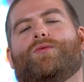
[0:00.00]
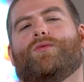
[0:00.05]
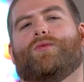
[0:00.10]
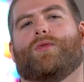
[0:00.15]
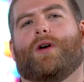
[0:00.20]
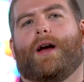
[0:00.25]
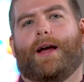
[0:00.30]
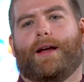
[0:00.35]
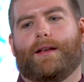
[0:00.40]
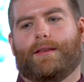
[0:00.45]

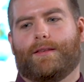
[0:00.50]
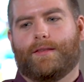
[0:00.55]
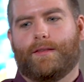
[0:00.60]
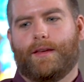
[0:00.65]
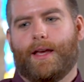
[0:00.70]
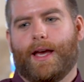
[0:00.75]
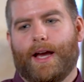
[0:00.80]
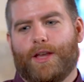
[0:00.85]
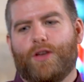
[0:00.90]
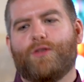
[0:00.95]
Right.
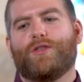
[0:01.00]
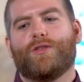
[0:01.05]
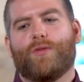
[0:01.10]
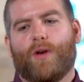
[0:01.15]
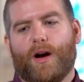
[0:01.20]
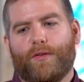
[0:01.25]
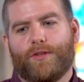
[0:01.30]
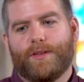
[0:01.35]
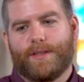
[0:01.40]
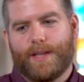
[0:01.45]
So yeah, you
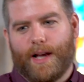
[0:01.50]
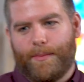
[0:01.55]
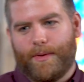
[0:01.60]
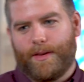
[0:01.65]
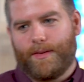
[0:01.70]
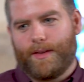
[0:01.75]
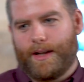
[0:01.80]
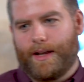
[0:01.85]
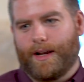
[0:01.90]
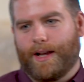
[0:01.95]
do often tell
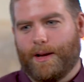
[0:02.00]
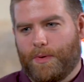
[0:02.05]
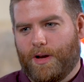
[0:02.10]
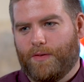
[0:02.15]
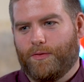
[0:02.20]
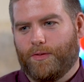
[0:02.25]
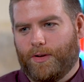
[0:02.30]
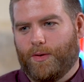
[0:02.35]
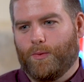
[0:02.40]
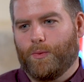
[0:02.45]
me that I come
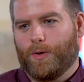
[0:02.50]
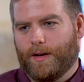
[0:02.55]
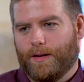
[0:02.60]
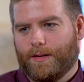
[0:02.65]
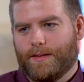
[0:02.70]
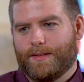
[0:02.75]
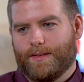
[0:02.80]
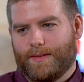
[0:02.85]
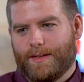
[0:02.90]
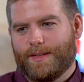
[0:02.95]
off a little
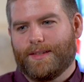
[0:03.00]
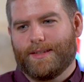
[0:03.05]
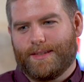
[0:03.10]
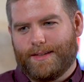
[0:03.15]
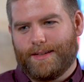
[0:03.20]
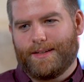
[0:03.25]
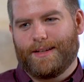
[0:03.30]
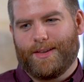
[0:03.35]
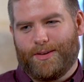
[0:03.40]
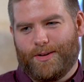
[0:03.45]
weird. So this
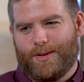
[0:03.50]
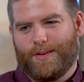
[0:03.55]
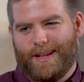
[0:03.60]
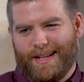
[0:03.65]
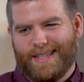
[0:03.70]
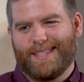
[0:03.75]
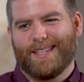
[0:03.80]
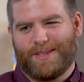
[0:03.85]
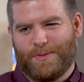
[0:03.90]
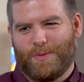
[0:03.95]
is another.
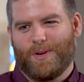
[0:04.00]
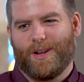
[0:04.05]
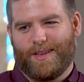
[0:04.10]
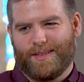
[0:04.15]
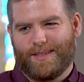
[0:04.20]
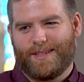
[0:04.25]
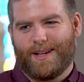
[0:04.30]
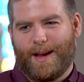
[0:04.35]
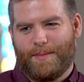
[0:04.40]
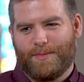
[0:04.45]
It's this yeah, one of
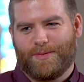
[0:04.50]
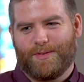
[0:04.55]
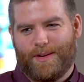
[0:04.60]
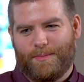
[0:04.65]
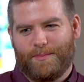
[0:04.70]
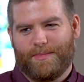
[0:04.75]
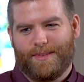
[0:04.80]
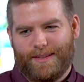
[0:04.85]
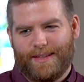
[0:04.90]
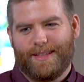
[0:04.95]
those times. It where
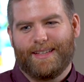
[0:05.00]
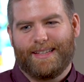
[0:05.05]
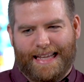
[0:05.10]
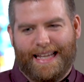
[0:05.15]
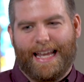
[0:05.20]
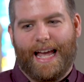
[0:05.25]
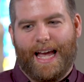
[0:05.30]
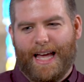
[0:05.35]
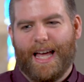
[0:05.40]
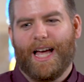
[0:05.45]
I'm, is one
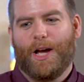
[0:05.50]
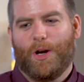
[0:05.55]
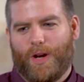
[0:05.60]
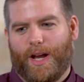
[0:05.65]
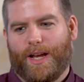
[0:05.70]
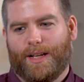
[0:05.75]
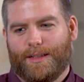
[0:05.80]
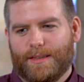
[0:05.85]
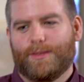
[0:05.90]
of those times. Okay.